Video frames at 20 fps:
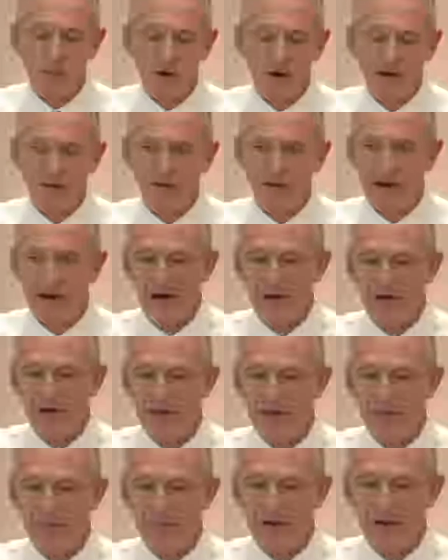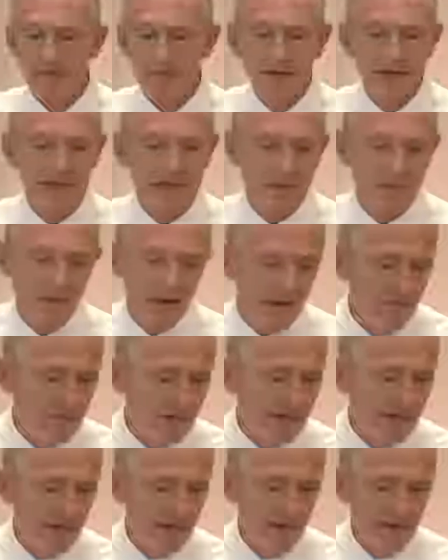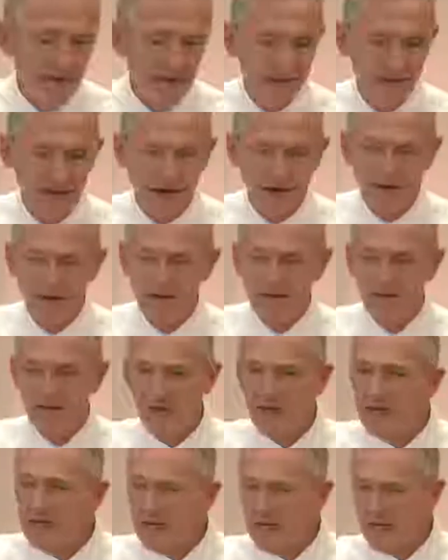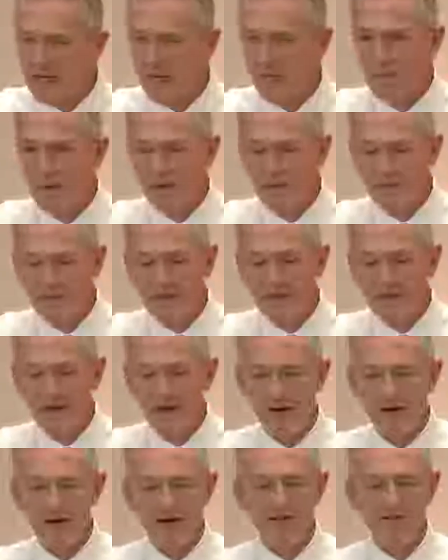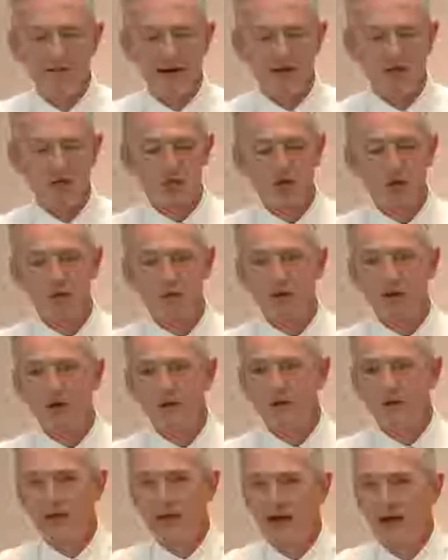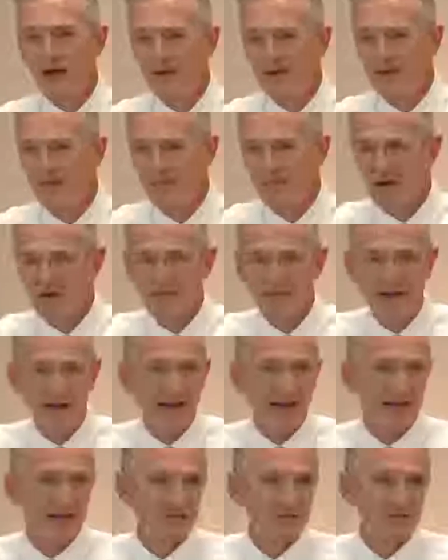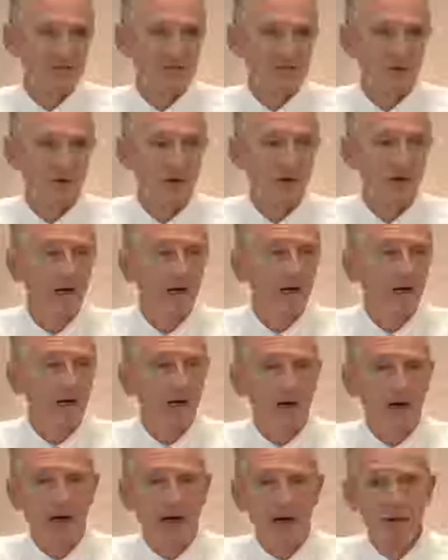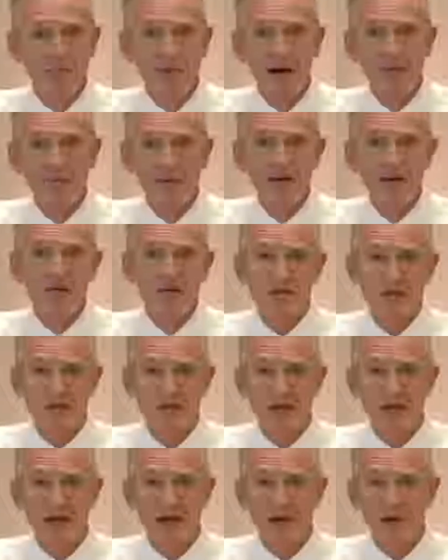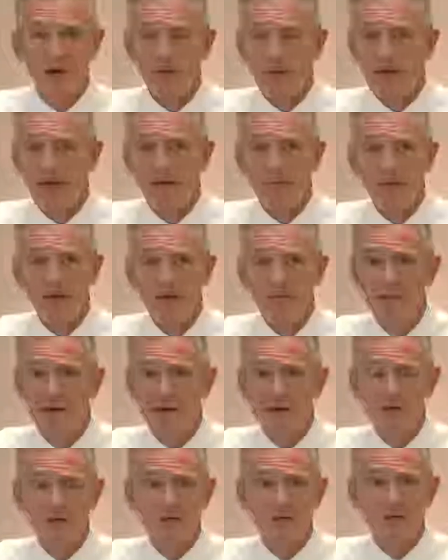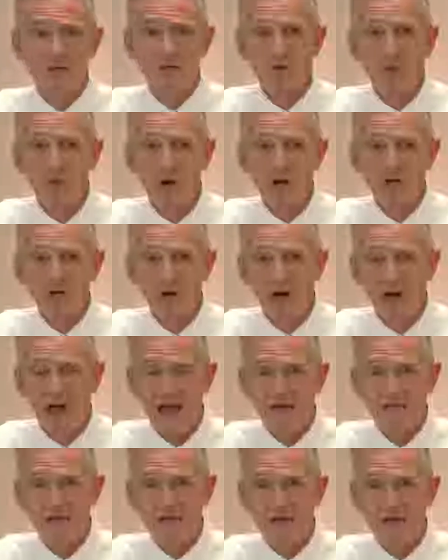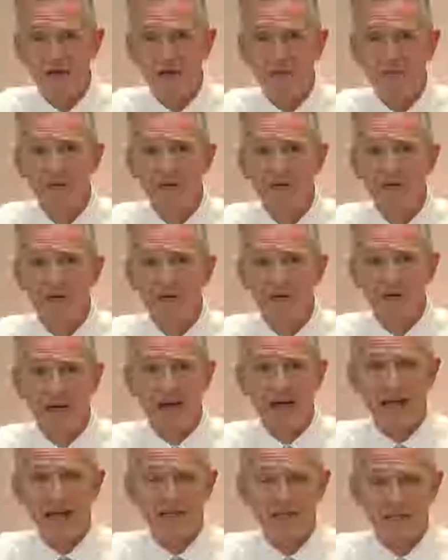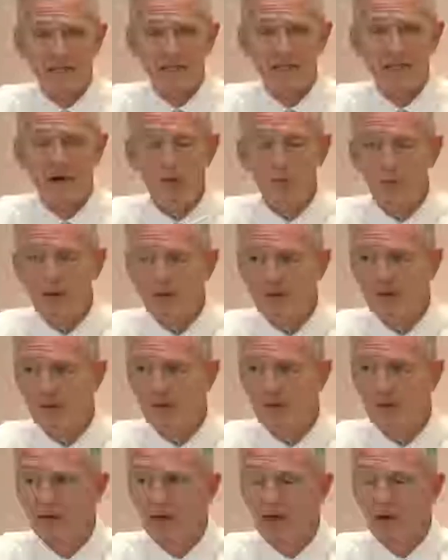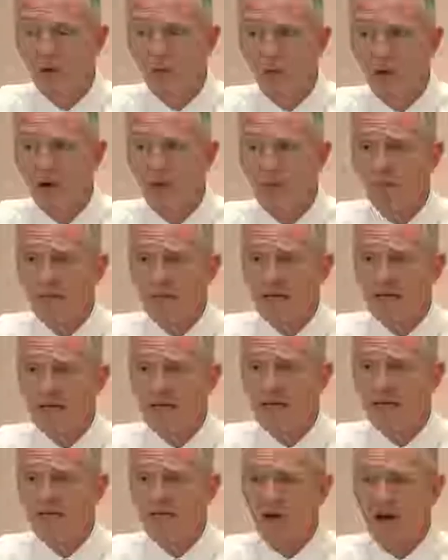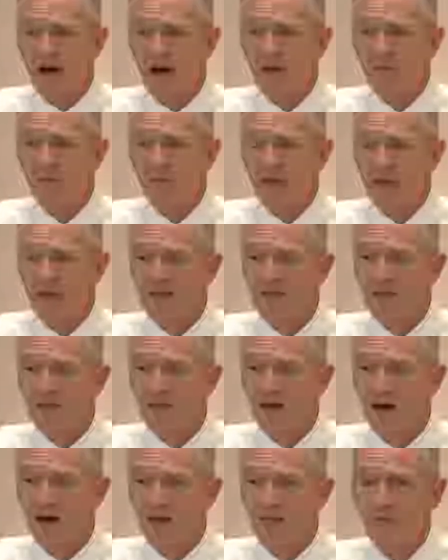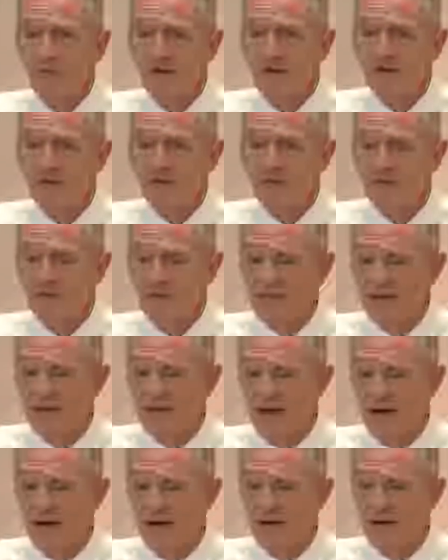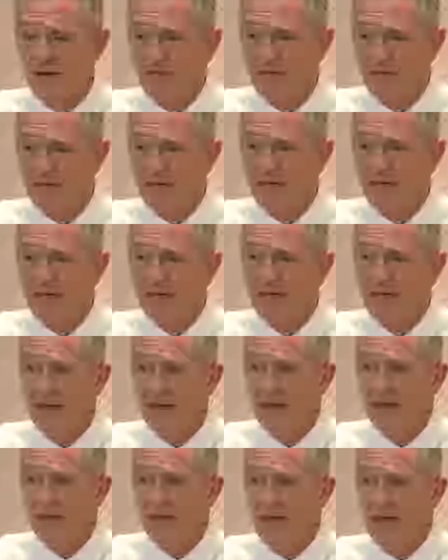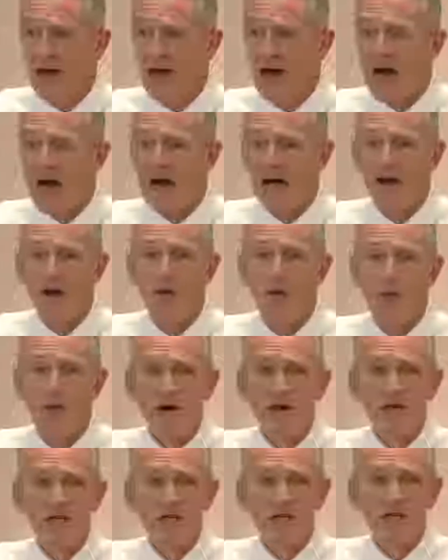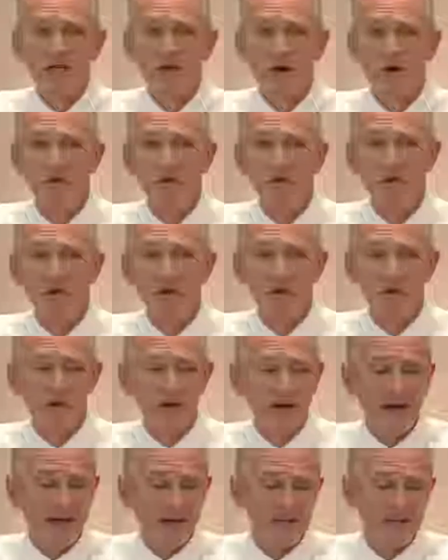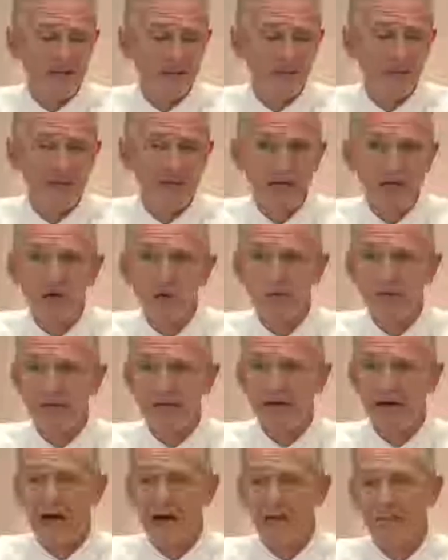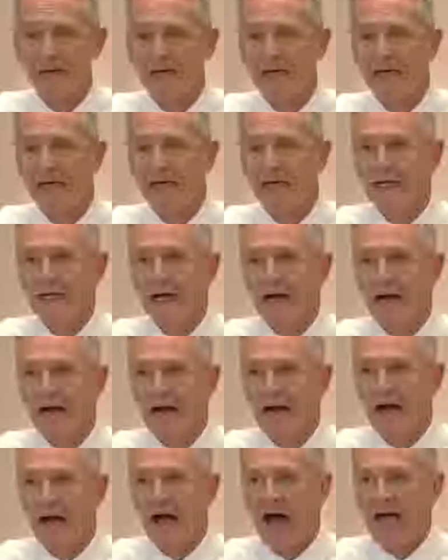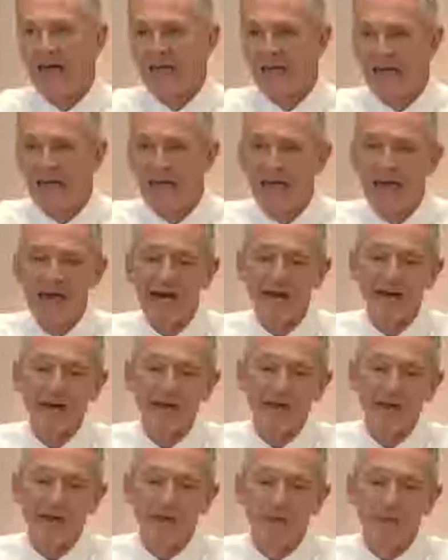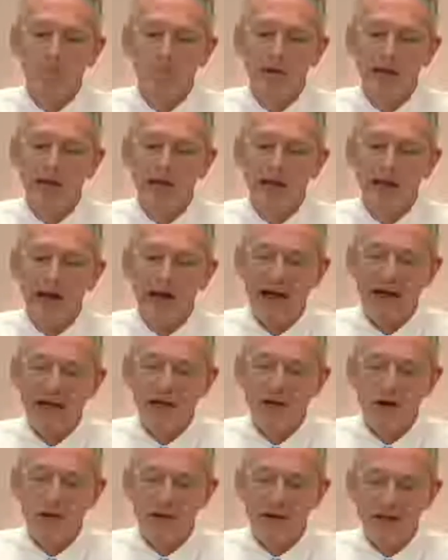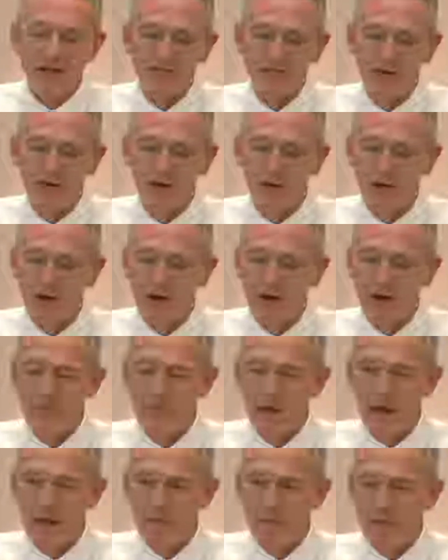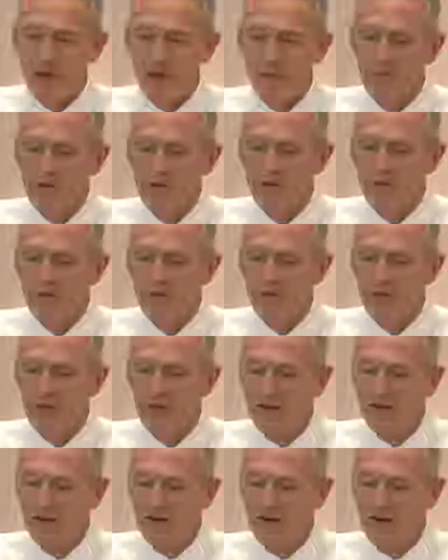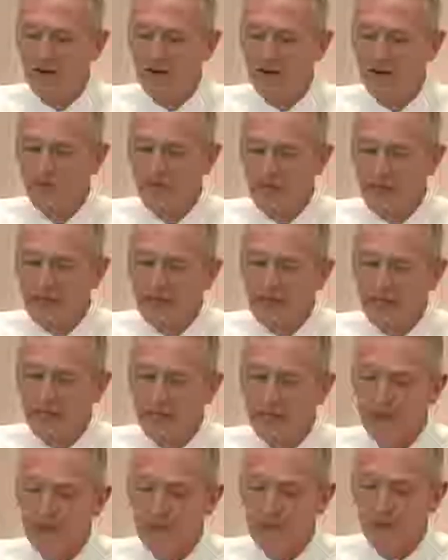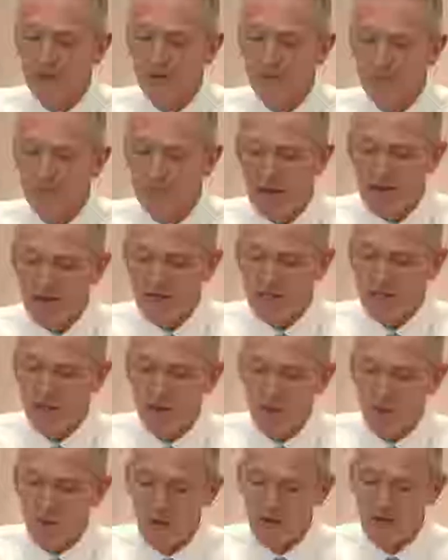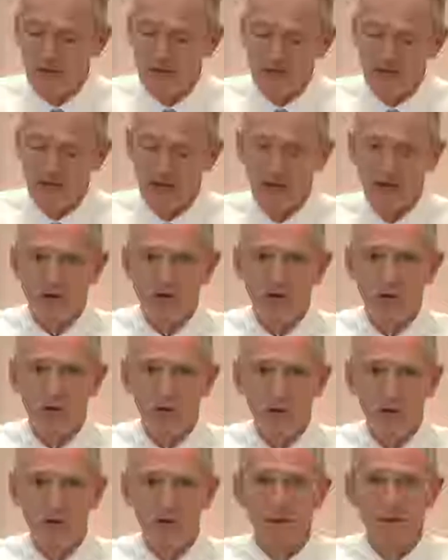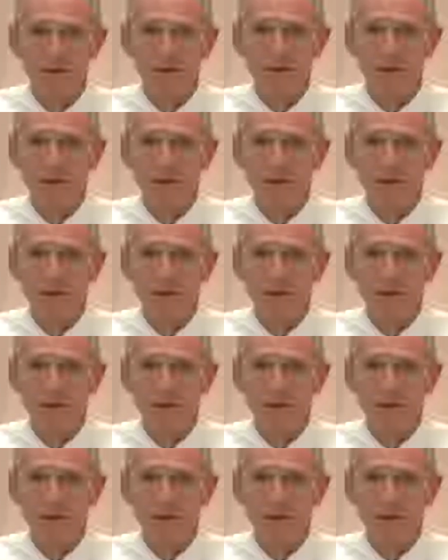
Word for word: whatever area it may be. It may be in the, in the area of healing. It may be in the area of my children or the area of my finances or uh, my ministry. I know we have many ministers that watch our live stream classes that we do. Well, if I'm believing God, for instance, in the area of healing, then I don't want to just go to the Lord and ask Him to heal me. I mean, I, I can, but I go and I say, Lord, I'm, I'm coming to you in the area of healing based on what you said in your Word.